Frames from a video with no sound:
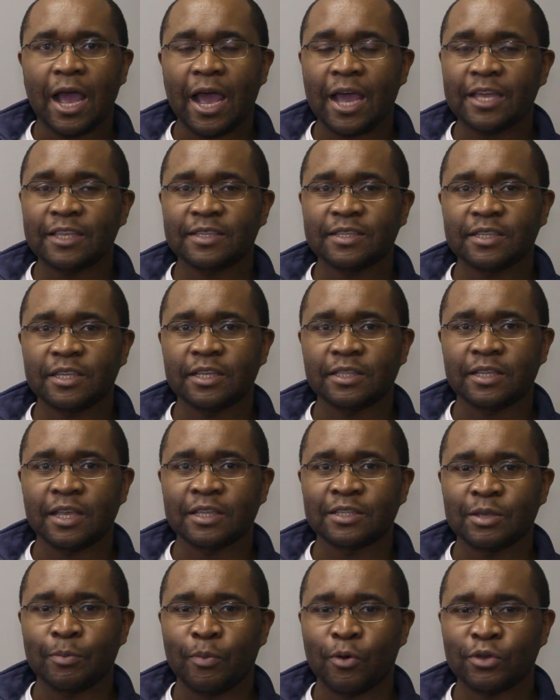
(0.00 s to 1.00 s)
I see it
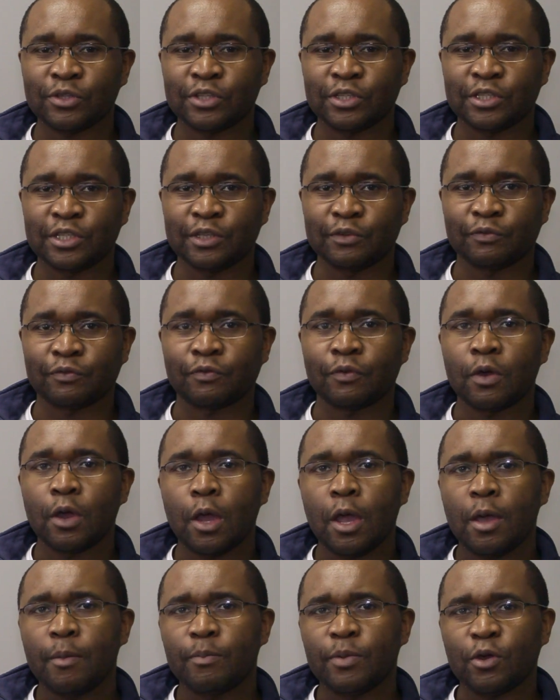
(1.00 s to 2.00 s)
as a positive,
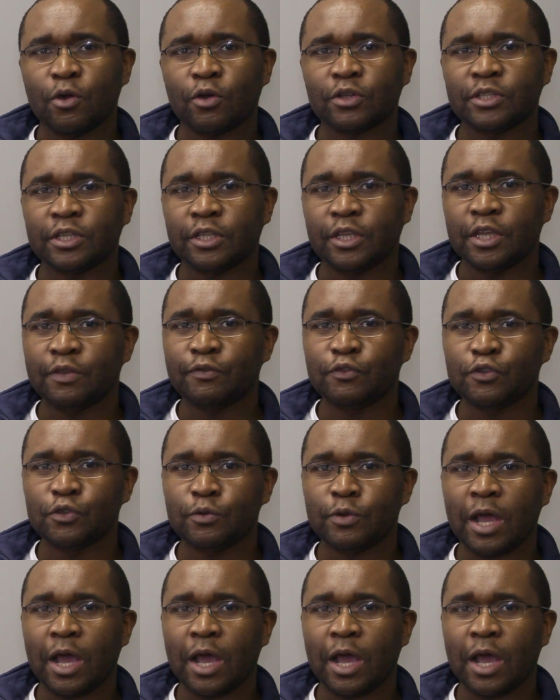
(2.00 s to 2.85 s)
because it gives you